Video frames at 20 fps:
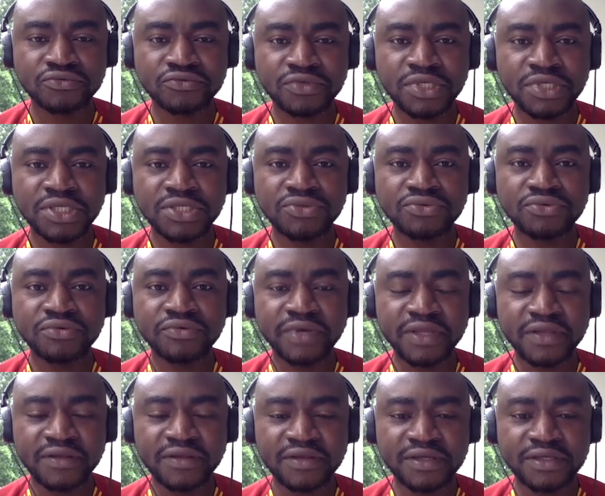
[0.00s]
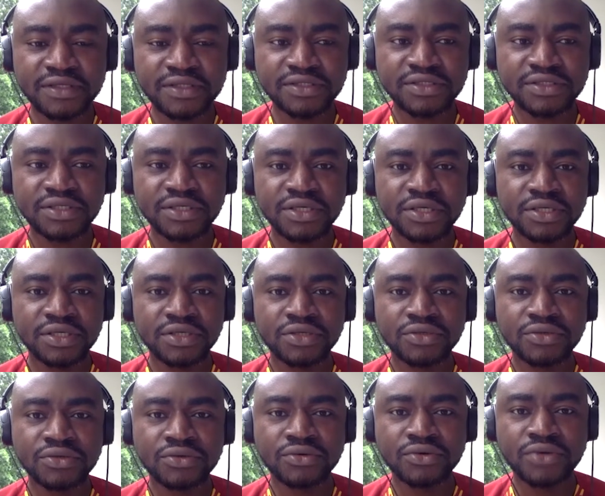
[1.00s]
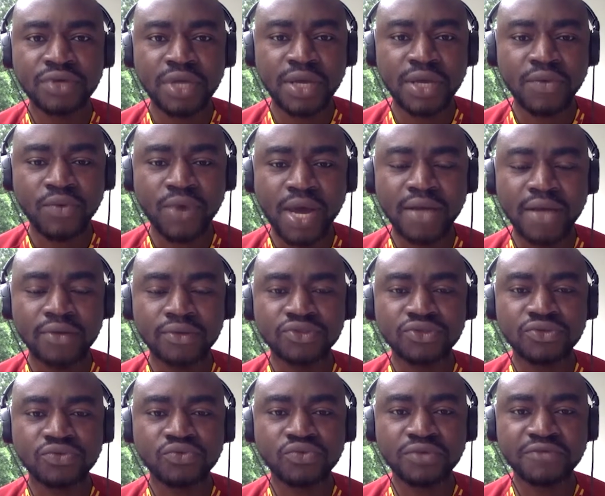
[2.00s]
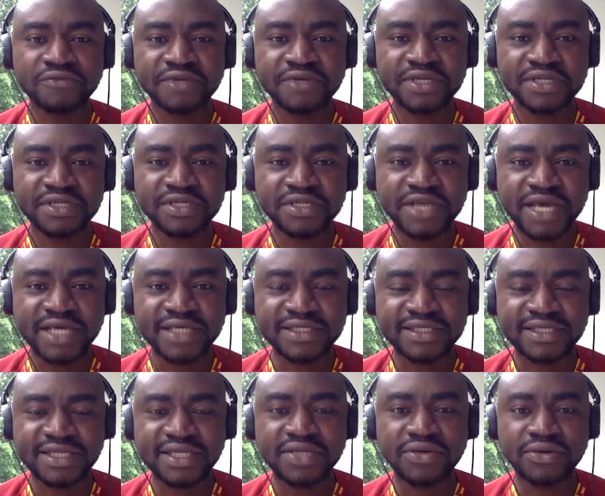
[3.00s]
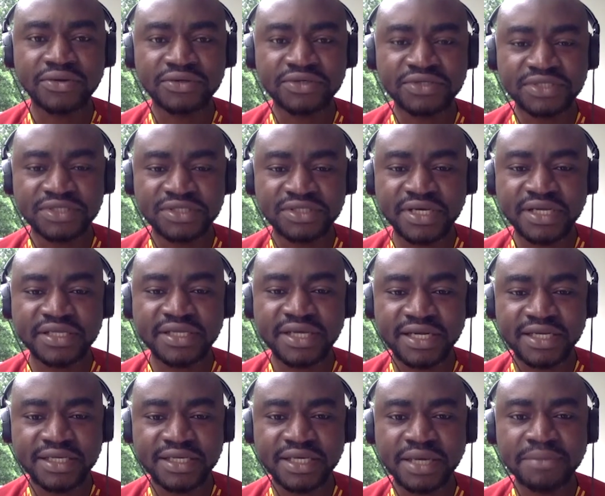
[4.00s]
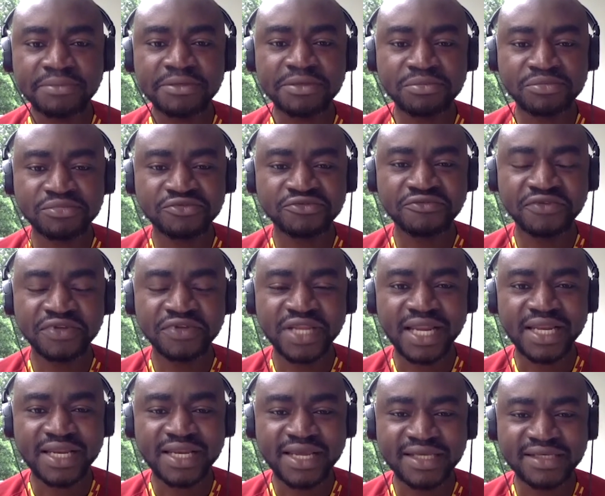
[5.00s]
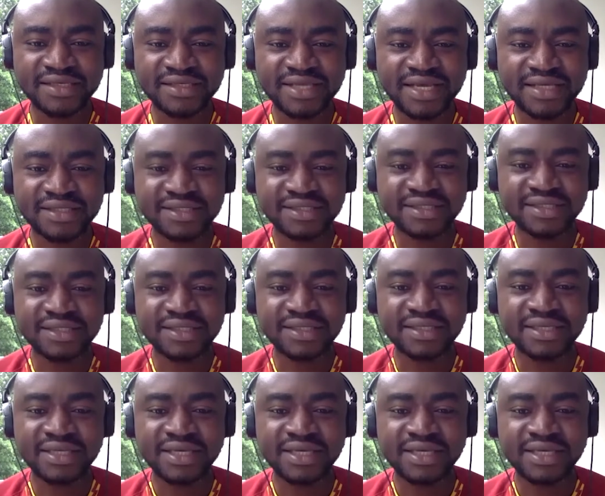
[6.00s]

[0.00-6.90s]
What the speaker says: really do great things, while also Wilfred Ndidi has stayed consistent and kept improving at Leicester City